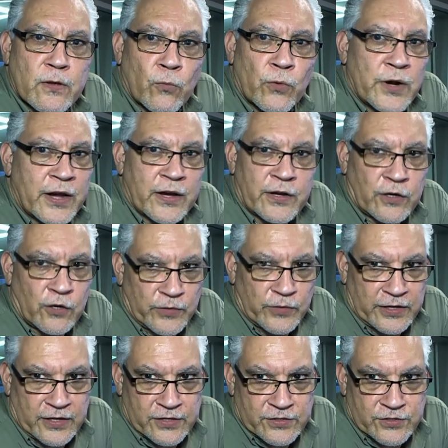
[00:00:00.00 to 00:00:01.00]
We're not going to
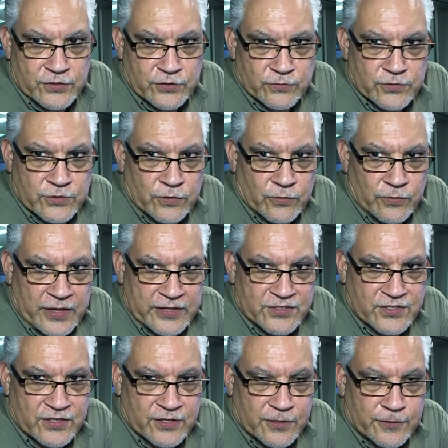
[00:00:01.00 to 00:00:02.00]
hold that against you. So
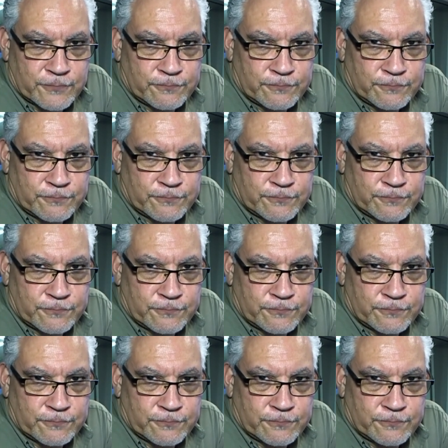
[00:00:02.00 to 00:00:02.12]
that's